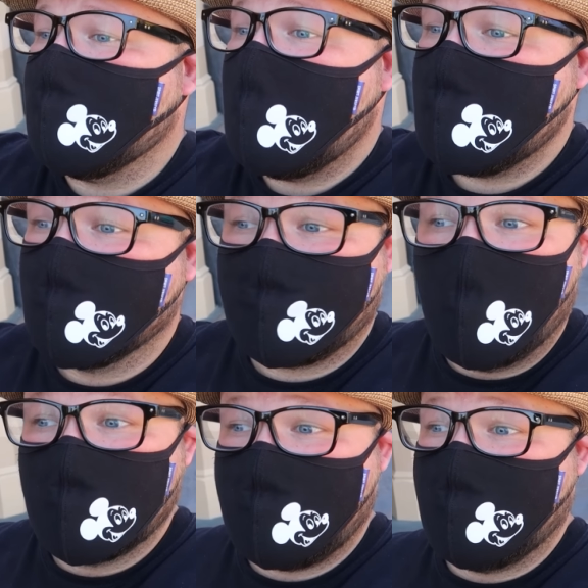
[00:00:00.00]
menus
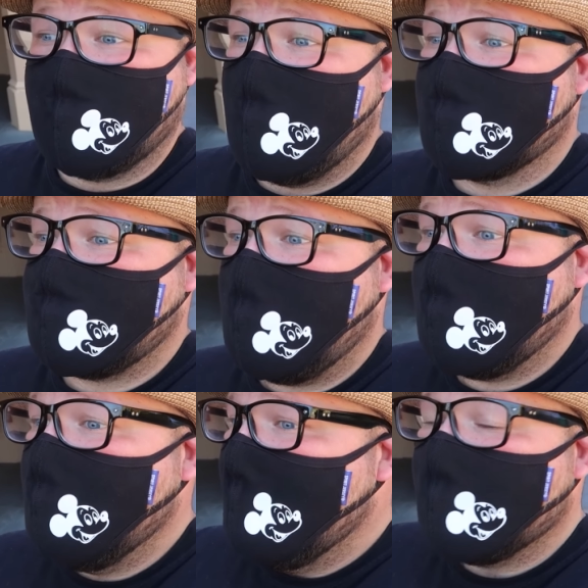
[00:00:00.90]
posted on the
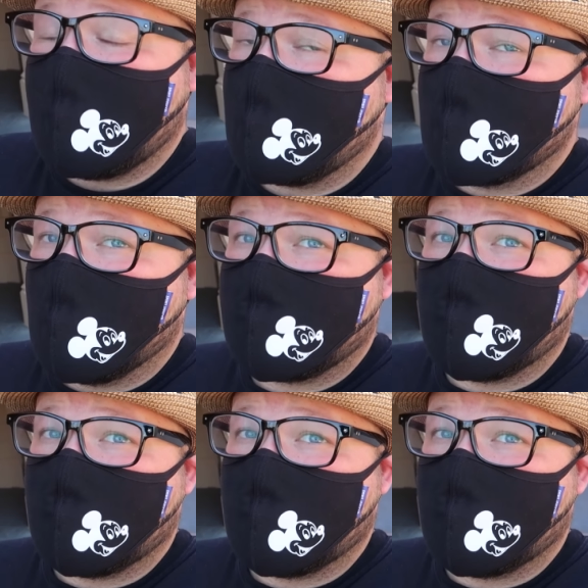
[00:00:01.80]
outside, but I don't know